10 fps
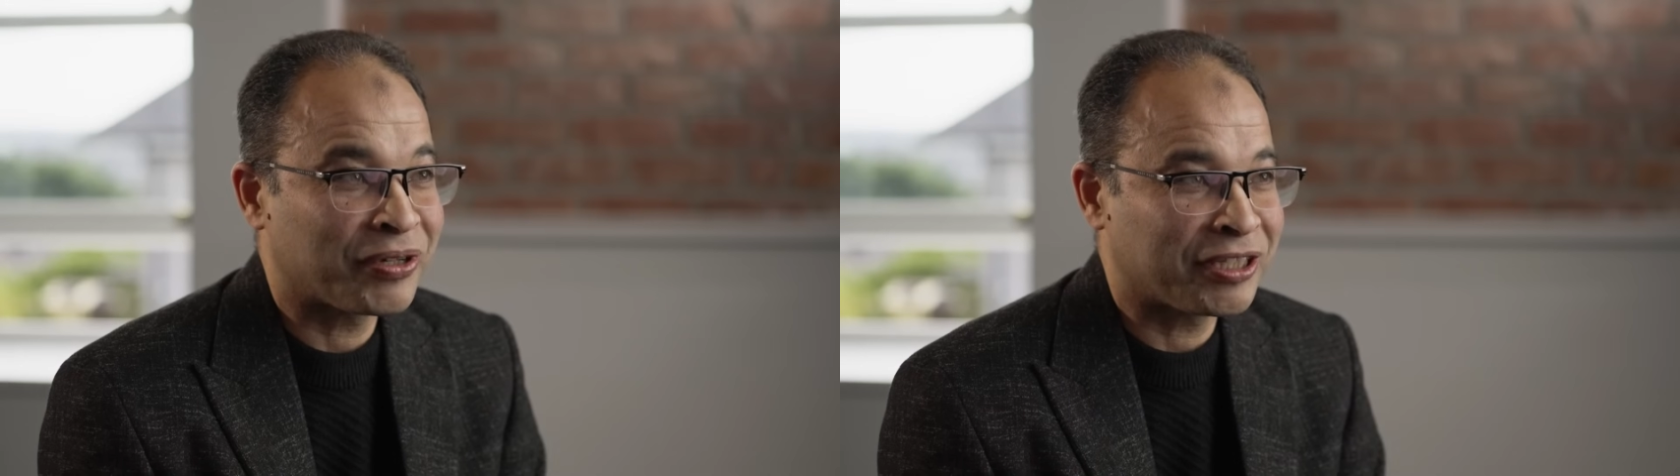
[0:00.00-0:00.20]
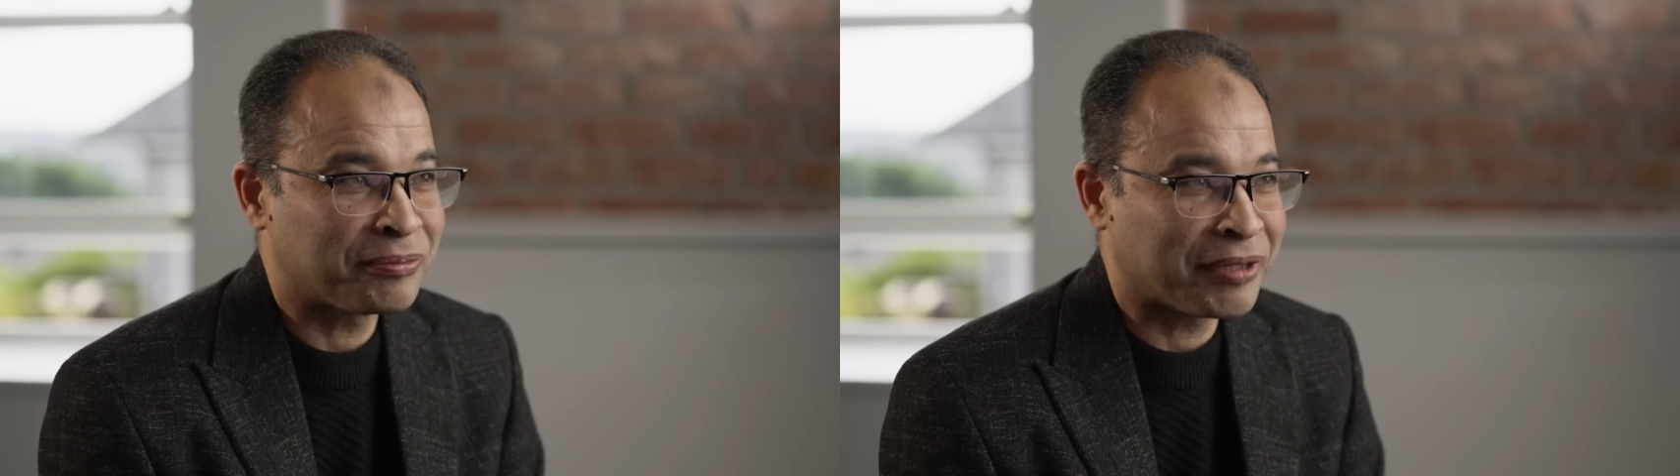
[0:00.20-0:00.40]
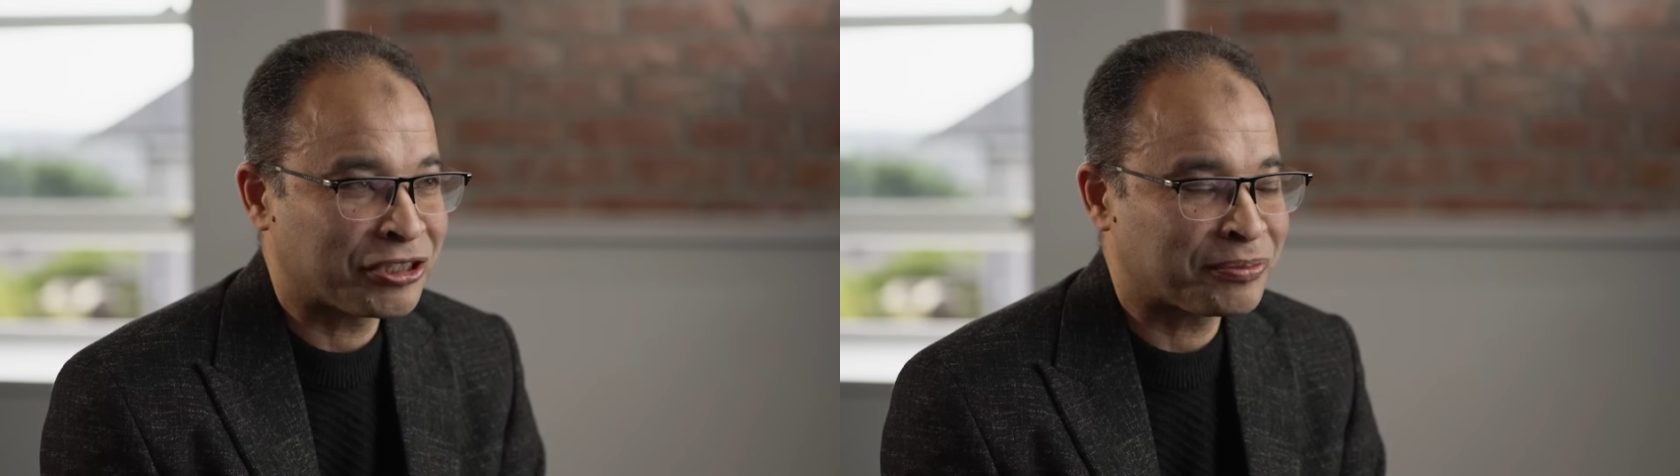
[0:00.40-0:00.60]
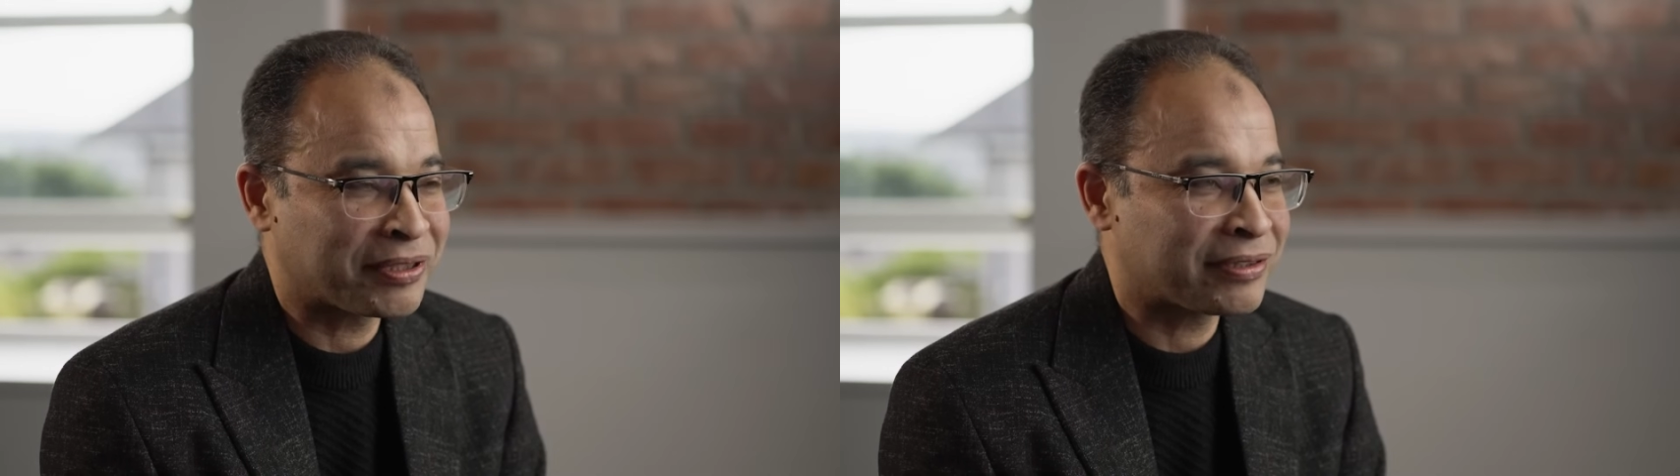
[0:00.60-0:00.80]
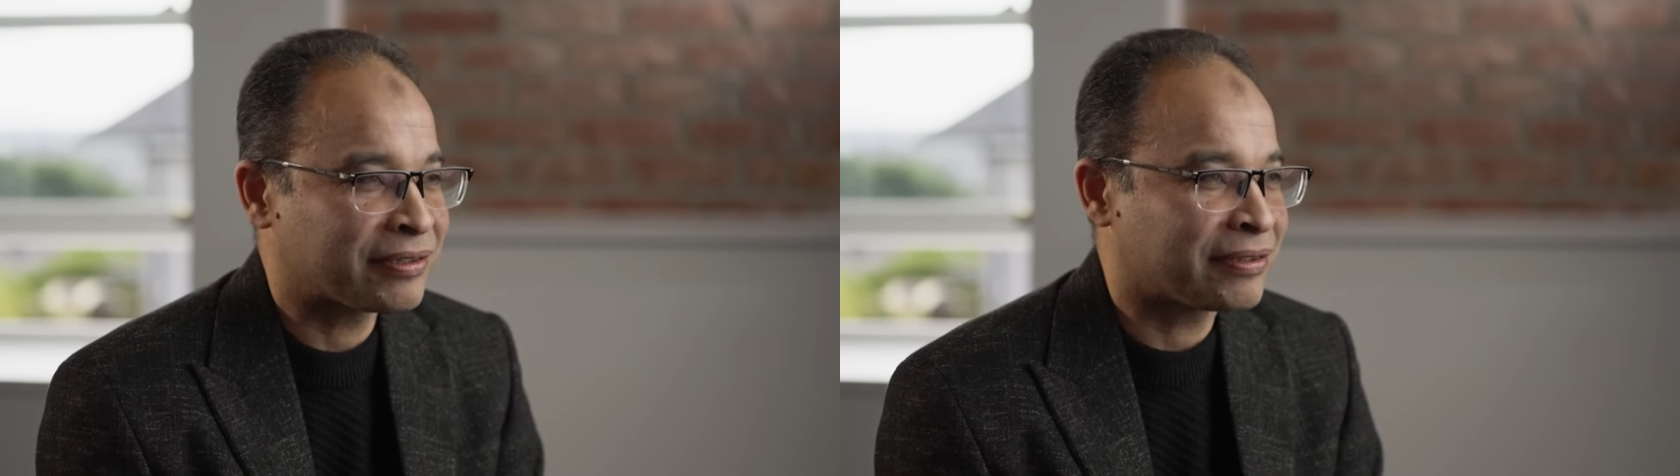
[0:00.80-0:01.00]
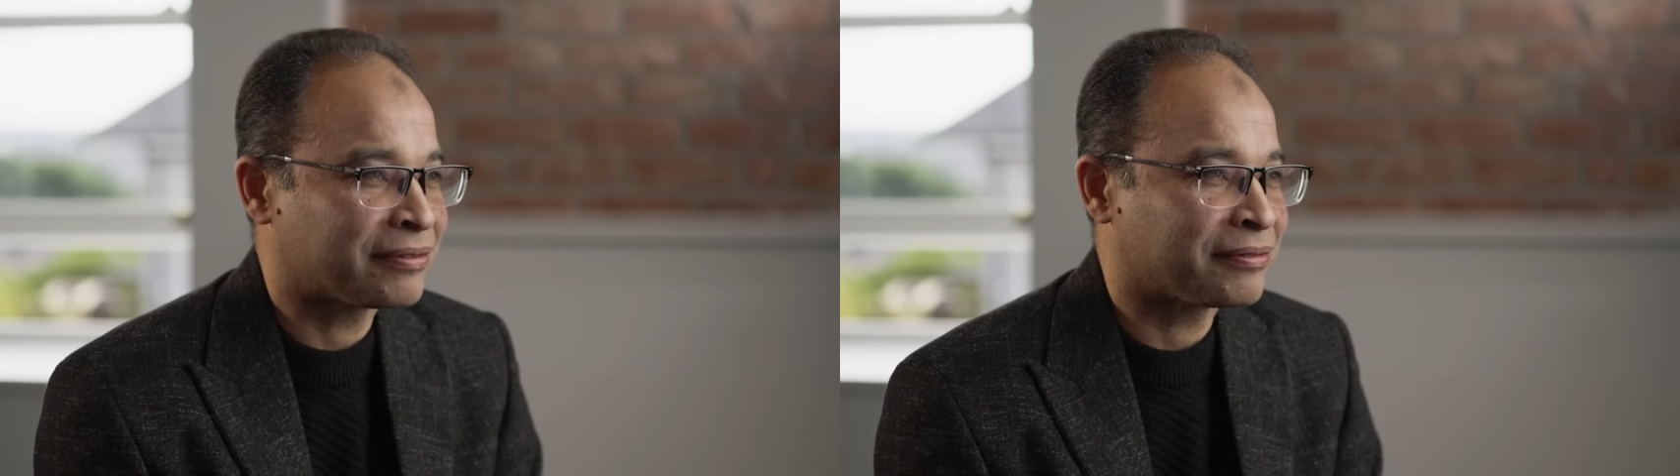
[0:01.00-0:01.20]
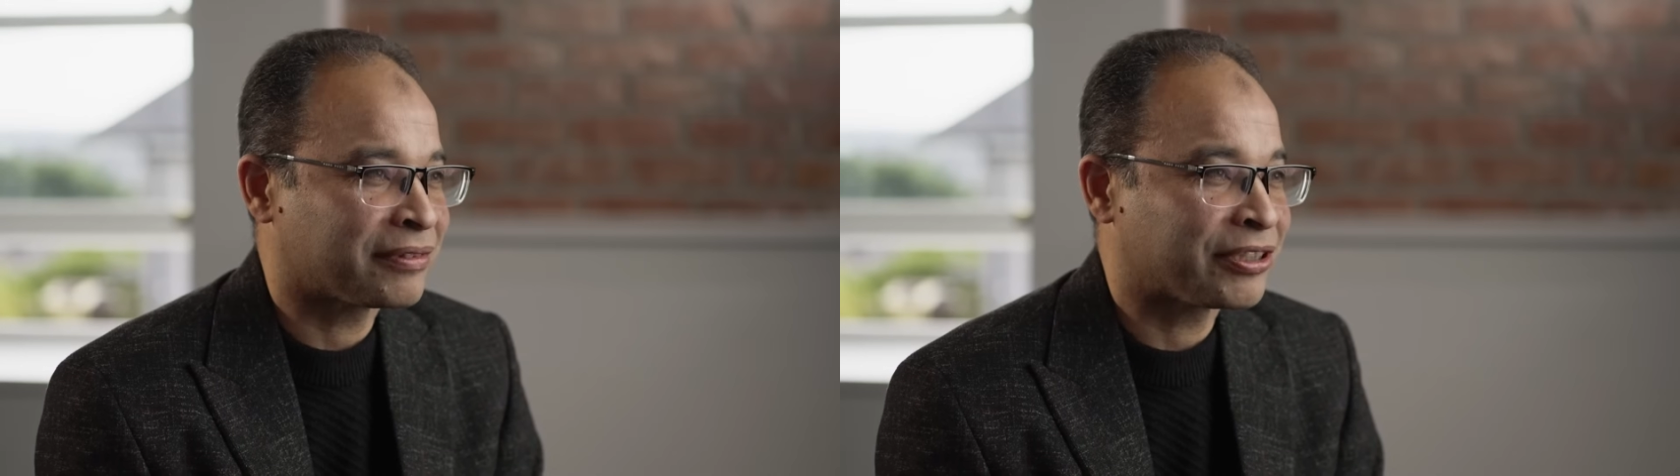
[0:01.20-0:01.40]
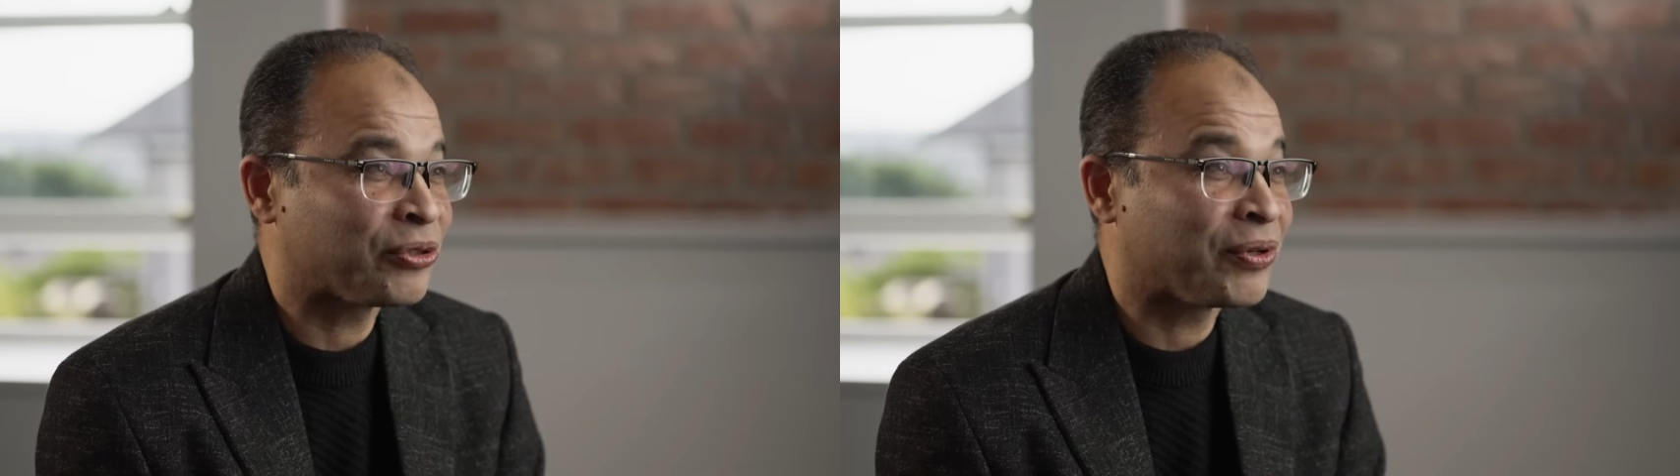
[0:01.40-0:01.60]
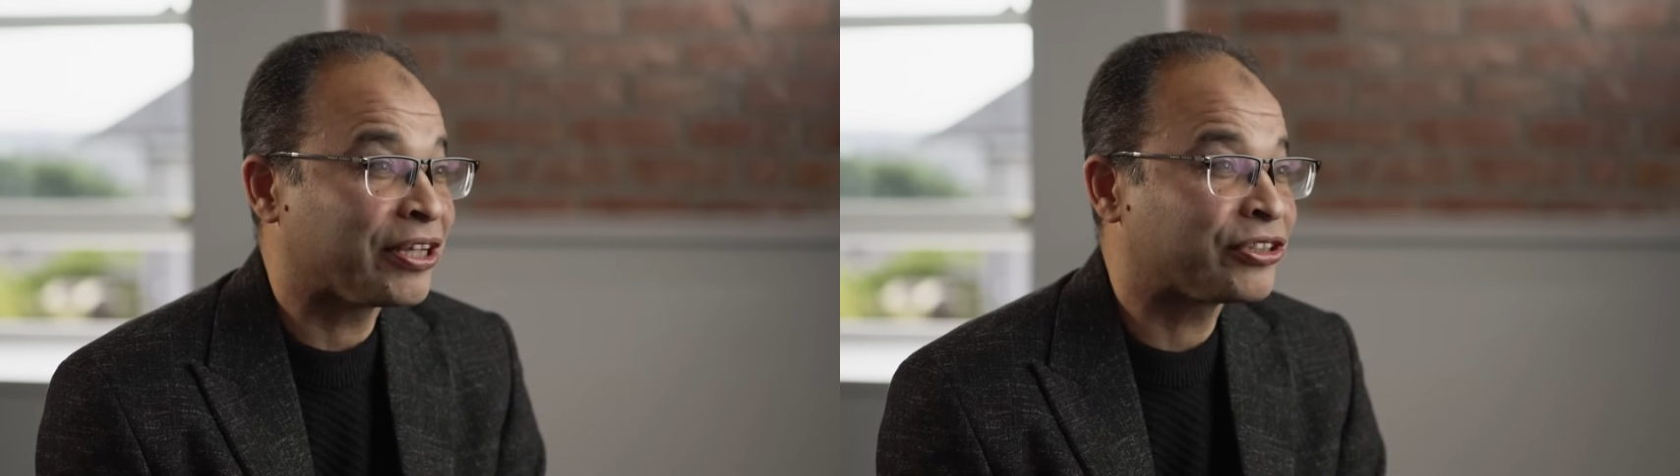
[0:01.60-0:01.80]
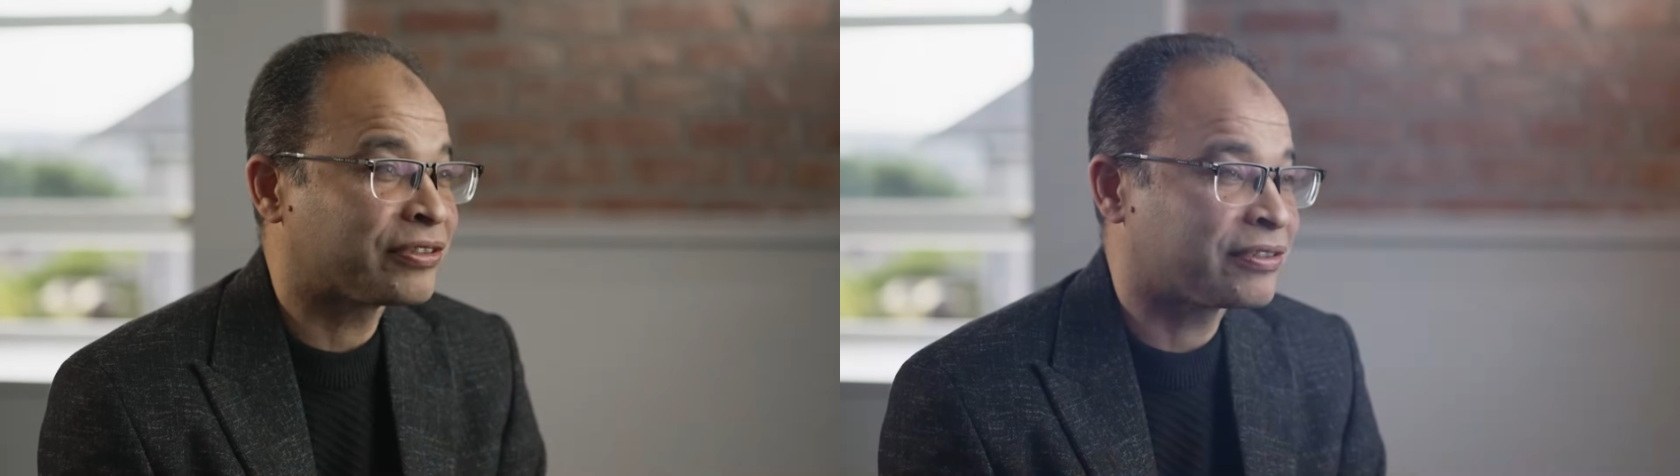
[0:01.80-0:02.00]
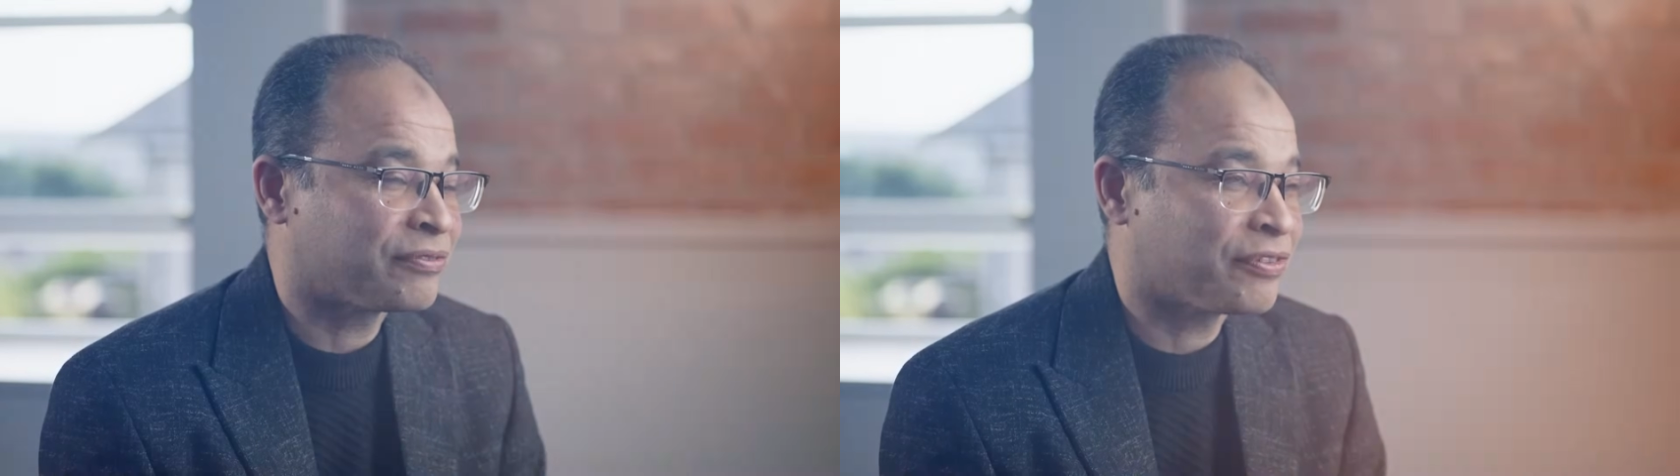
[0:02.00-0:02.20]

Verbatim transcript: quality management and regulations in